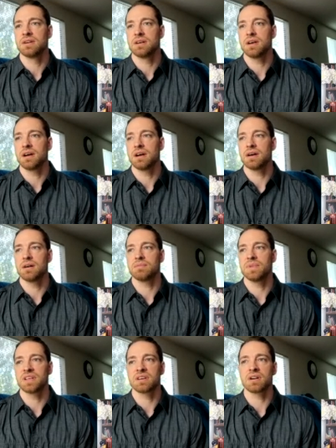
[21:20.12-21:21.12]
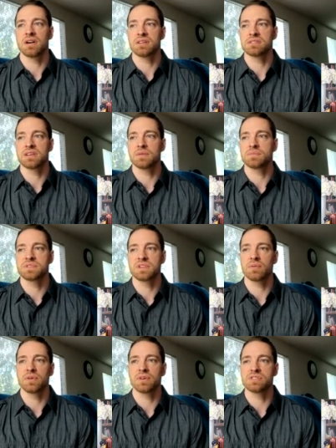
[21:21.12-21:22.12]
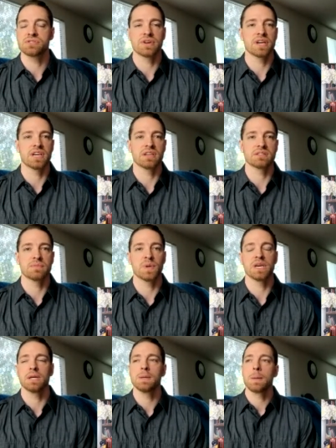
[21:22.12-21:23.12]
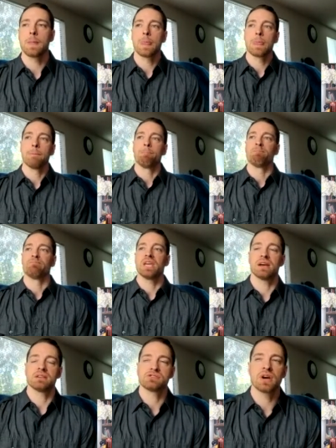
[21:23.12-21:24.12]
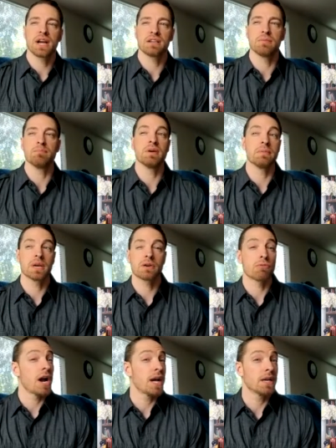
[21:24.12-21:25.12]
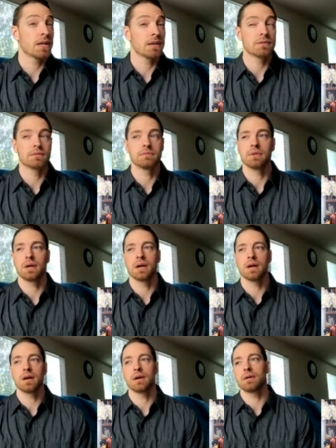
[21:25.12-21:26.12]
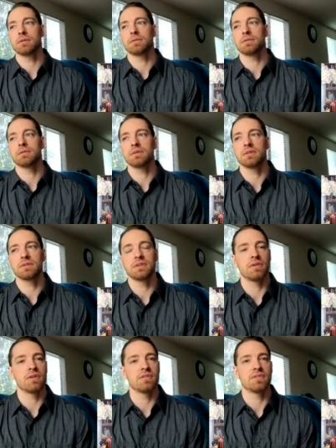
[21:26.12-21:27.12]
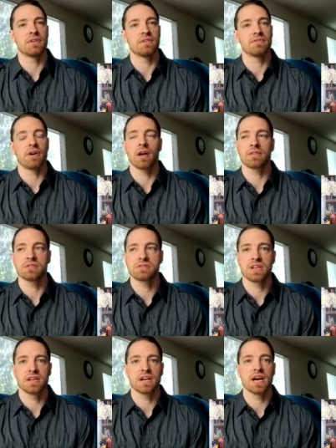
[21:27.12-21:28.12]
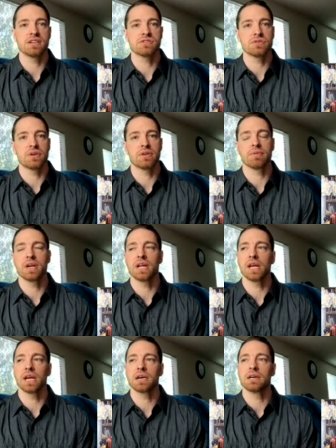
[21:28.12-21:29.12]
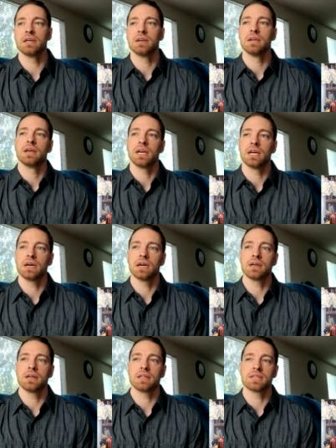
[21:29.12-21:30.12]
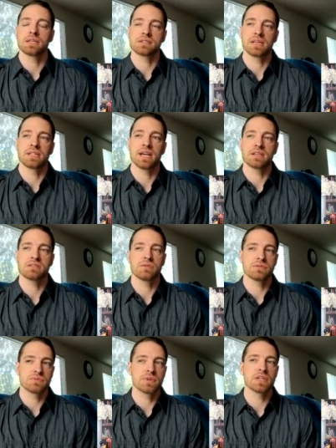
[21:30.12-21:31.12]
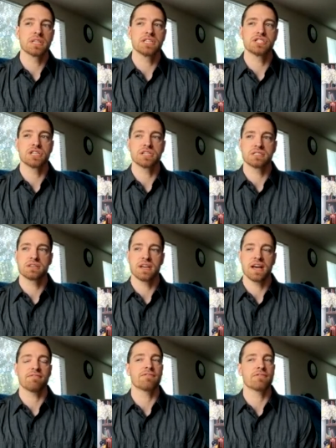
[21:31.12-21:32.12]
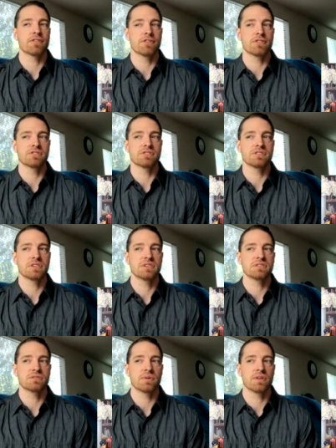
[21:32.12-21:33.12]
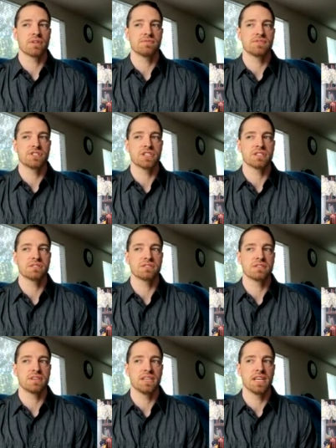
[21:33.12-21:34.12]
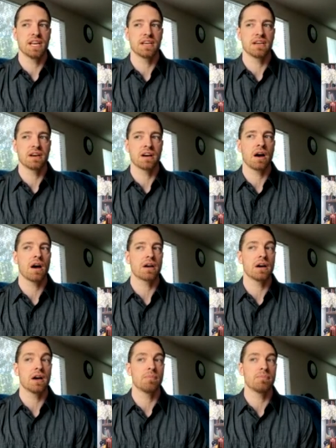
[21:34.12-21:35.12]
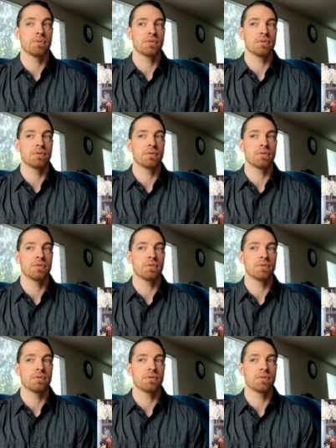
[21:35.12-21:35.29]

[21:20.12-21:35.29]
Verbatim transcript: um, and concepts that were intriguing to me mm-hmm. and trying to mimic writing uh, you know of, of authors that i enjoyed reading uh, and things like that so it was really just at first sort of just getting caught up